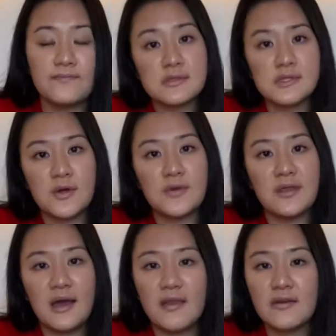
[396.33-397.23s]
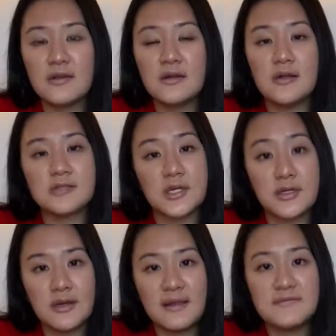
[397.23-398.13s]
So the other
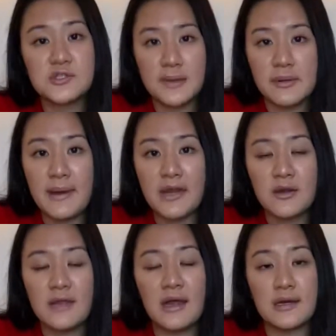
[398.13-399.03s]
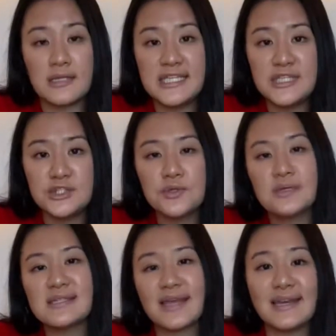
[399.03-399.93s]
alternative strumming pattern that I'm going to teach you
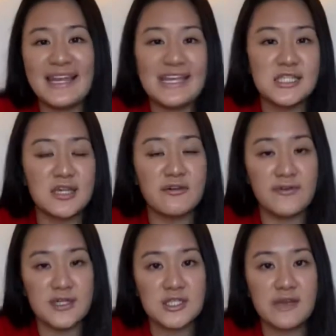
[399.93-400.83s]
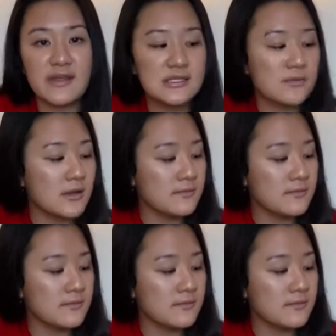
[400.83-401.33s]
is like an easier version of this one.